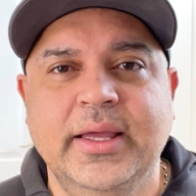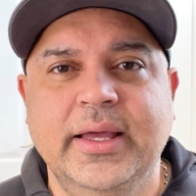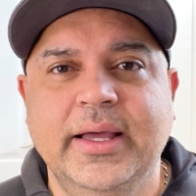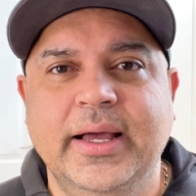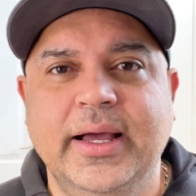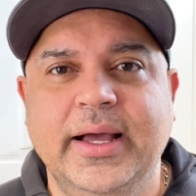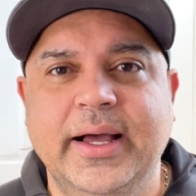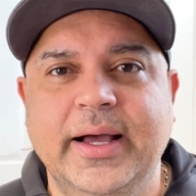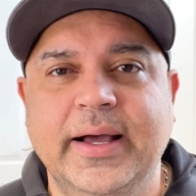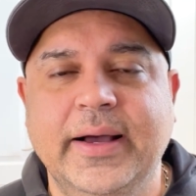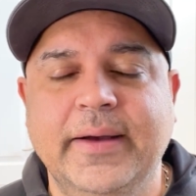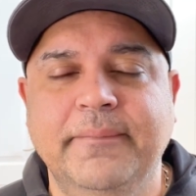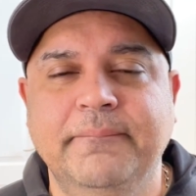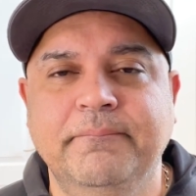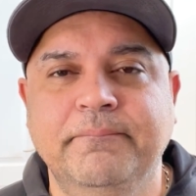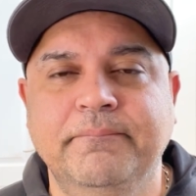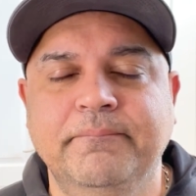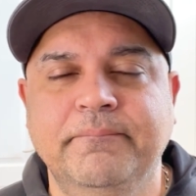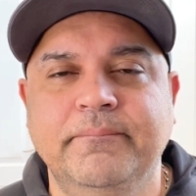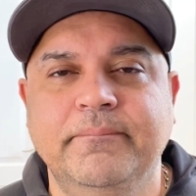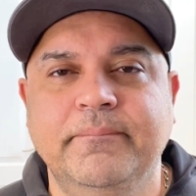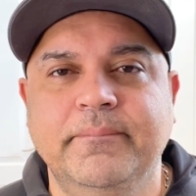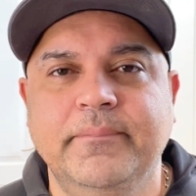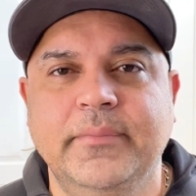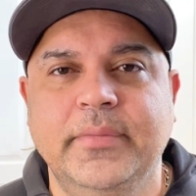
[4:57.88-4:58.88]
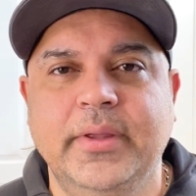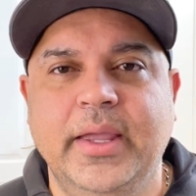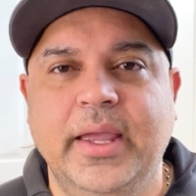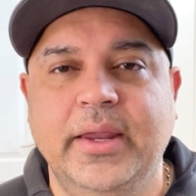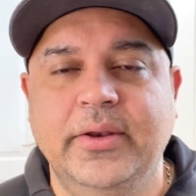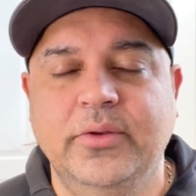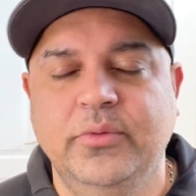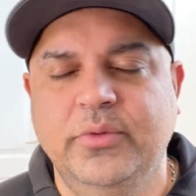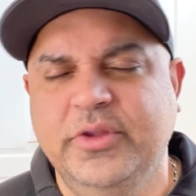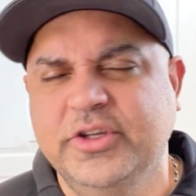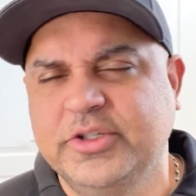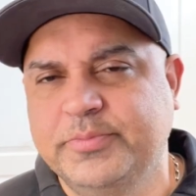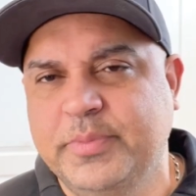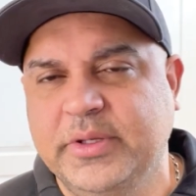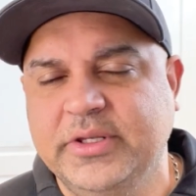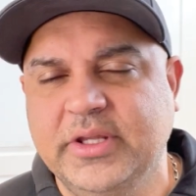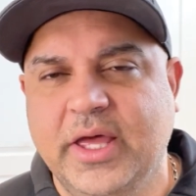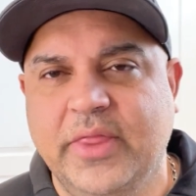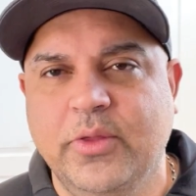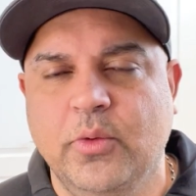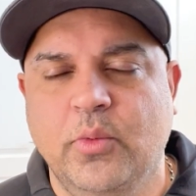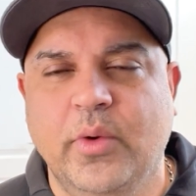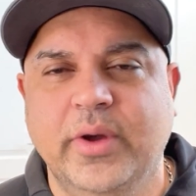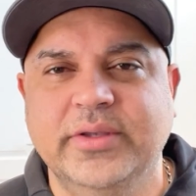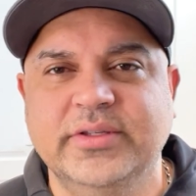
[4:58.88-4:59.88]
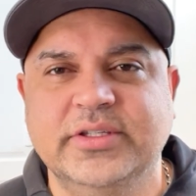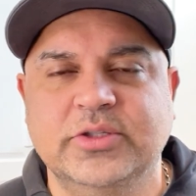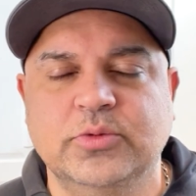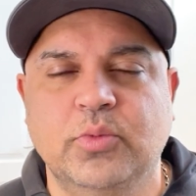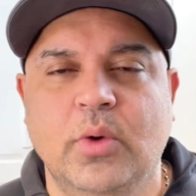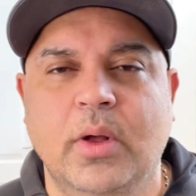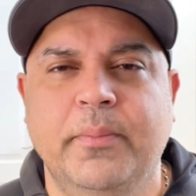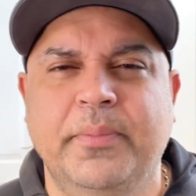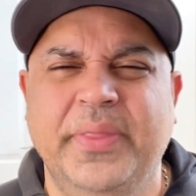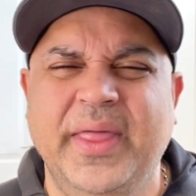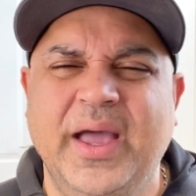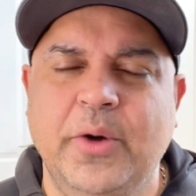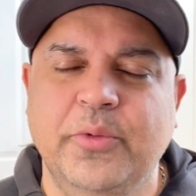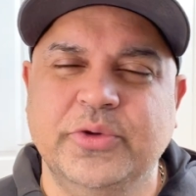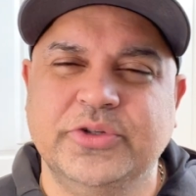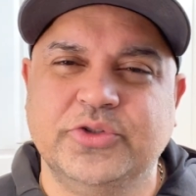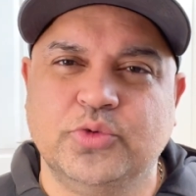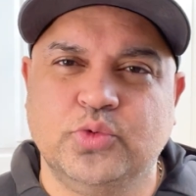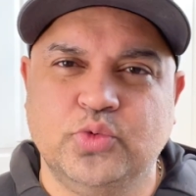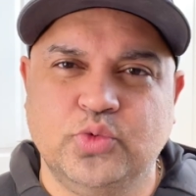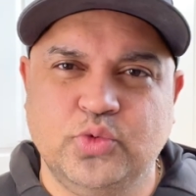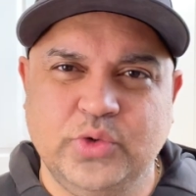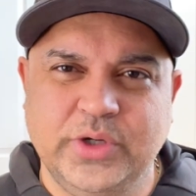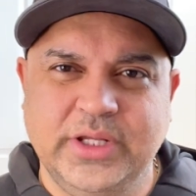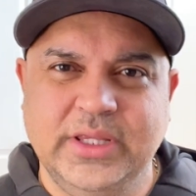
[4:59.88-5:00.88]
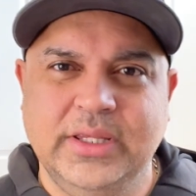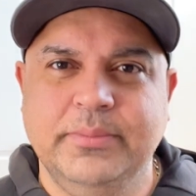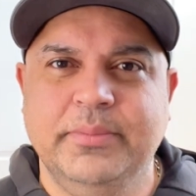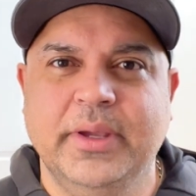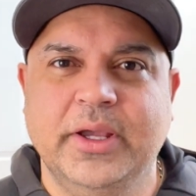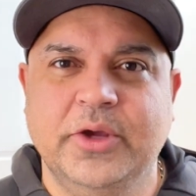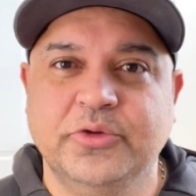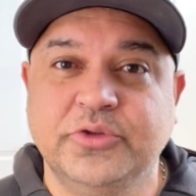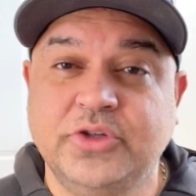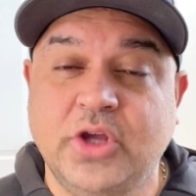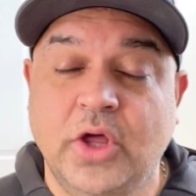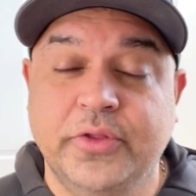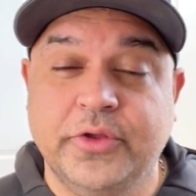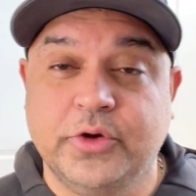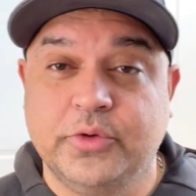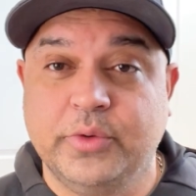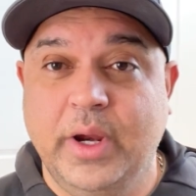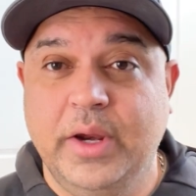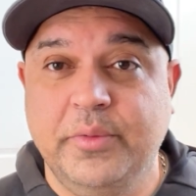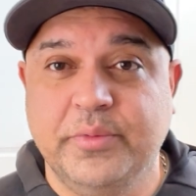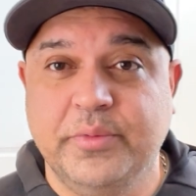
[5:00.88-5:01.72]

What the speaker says: and there's been other ones as well, but that was really big. It was called the Great